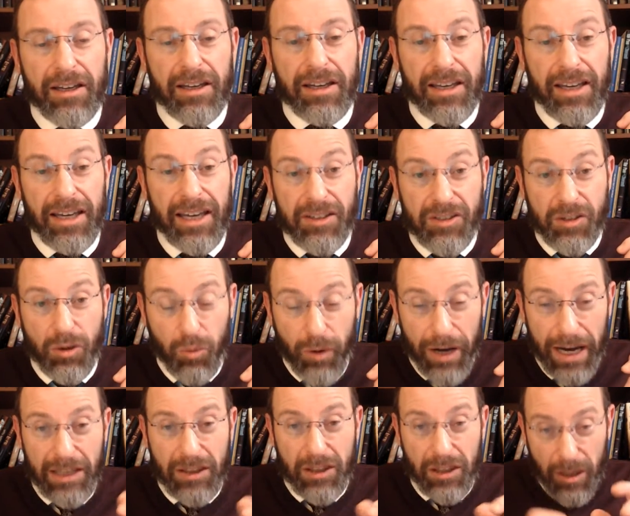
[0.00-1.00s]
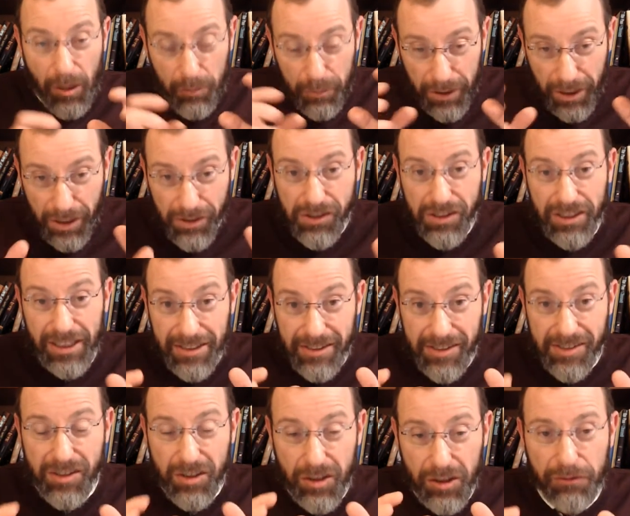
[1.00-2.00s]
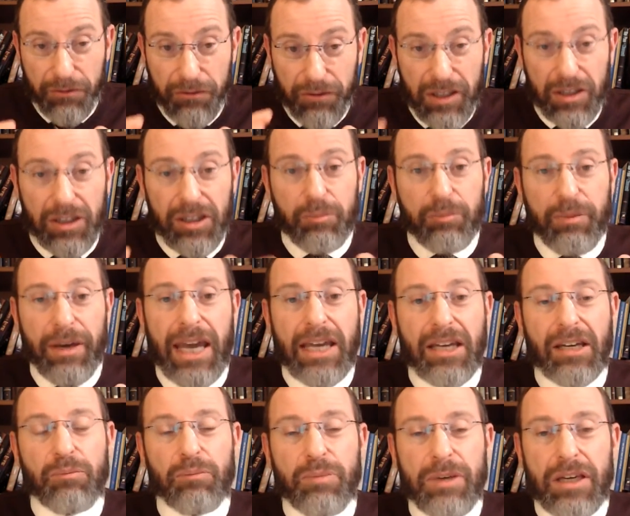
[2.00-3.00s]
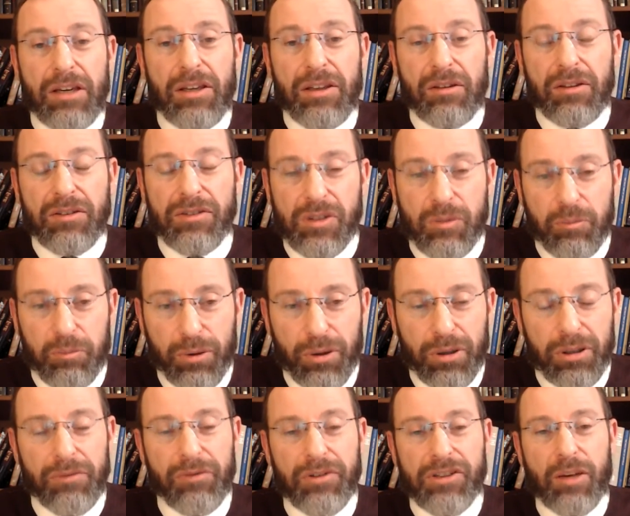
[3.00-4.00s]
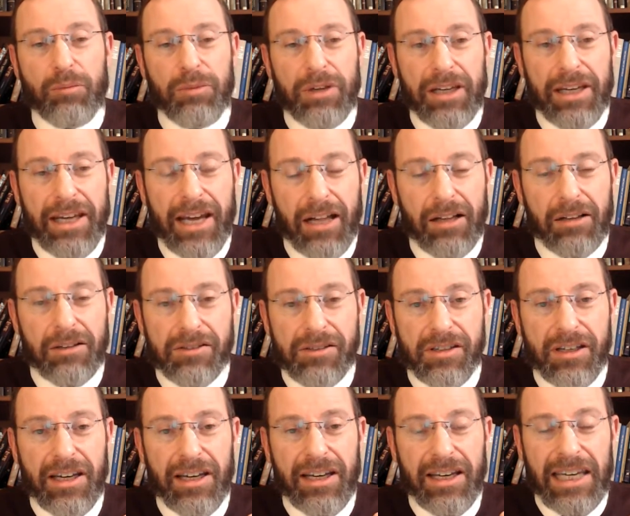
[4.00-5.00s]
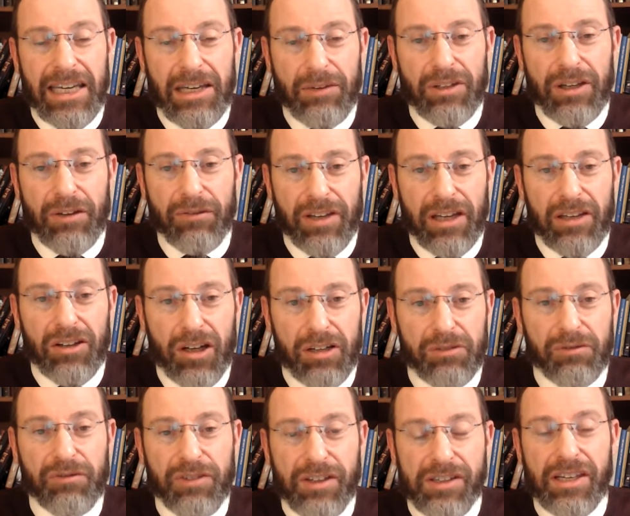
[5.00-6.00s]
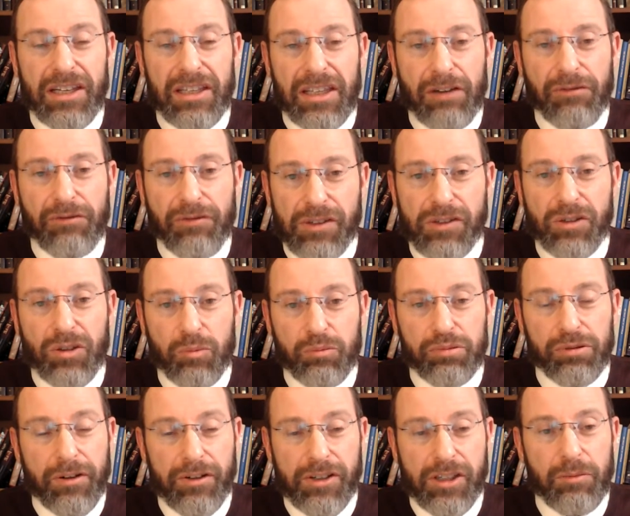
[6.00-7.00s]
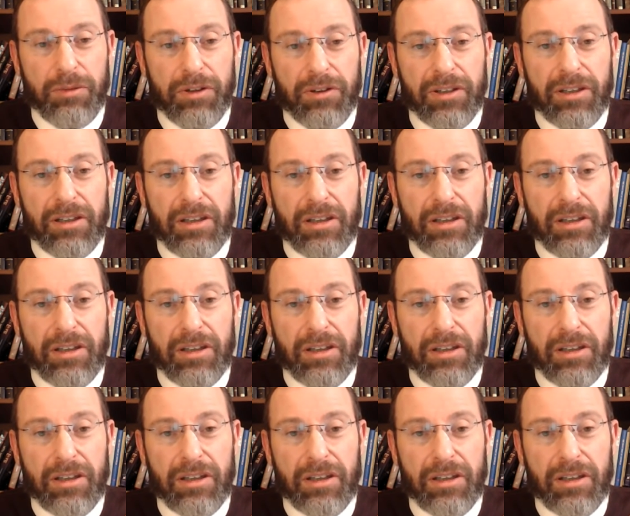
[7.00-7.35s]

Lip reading: is a way that a person can still feel the pain and be supportive of somebody else, even if they're not in their physical proximity.